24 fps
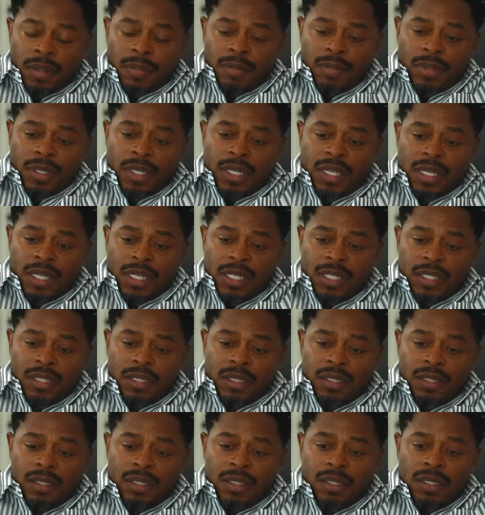
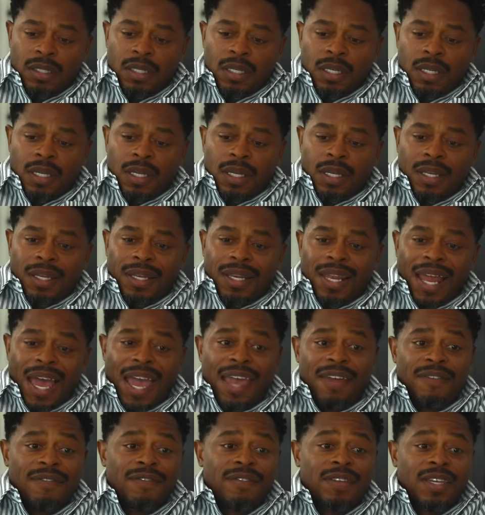because
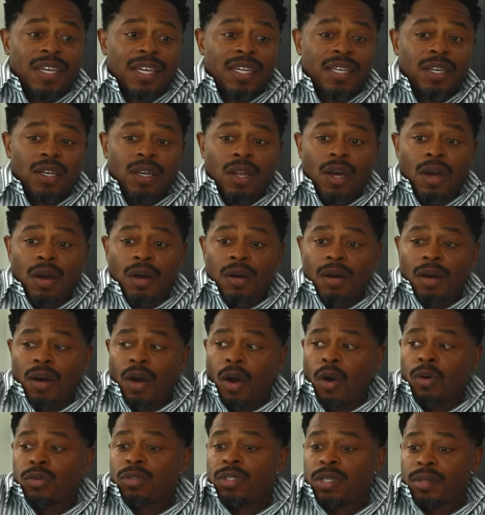life can
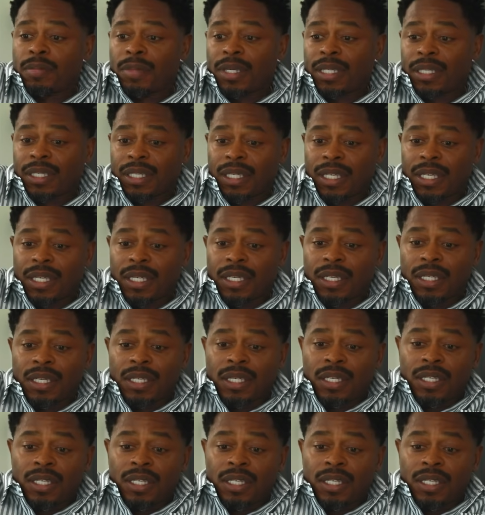ultimately,